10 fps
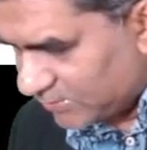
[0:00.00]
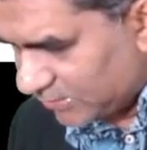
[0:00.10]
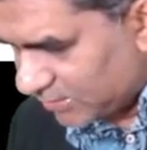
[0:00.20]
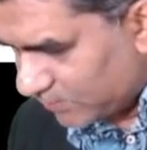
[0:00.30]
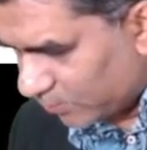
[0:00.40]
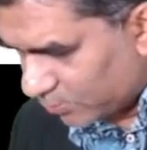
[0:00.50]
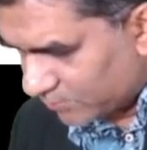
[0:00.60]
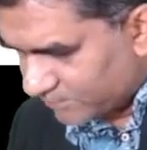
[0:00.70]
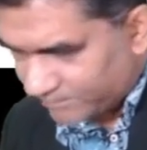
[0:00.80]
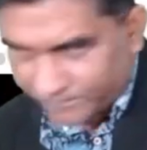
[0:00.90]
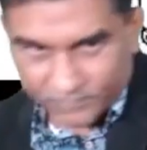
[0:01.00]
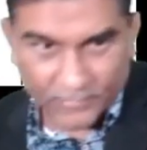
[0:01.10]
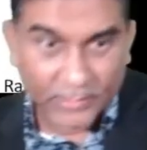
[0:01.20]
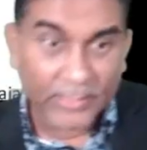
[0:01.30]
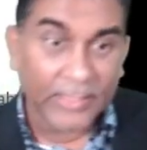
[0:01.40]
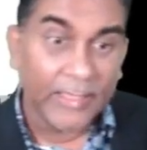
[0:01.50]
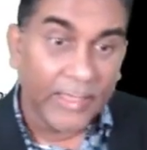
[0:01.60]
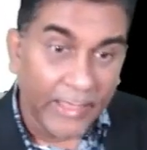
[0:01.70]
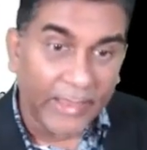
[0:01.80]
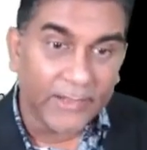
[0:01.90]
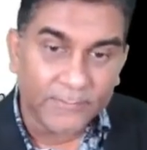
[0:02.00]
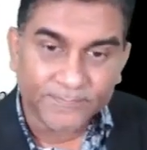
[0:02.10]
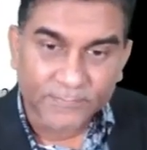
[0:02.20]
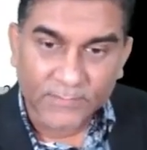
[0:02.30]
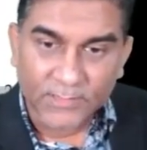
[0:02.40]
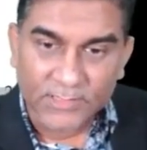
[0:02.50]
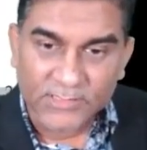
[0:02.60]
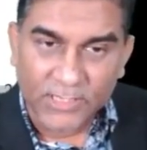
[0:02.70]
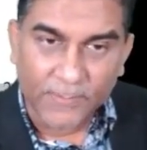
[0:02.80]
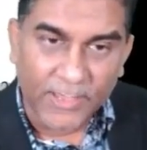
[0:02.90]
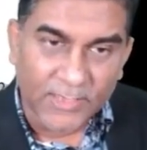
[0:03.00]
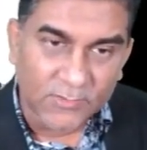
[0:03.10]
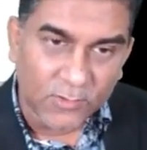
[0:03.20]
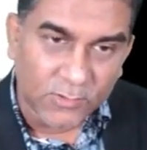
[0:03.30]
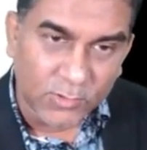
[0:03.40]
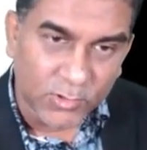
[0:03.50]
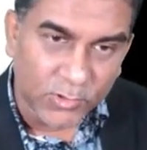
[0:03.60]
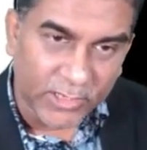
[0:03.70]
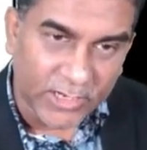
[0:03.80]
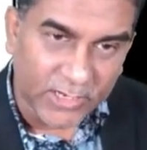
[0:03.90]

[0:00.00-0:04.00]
single bond. And The same as also you can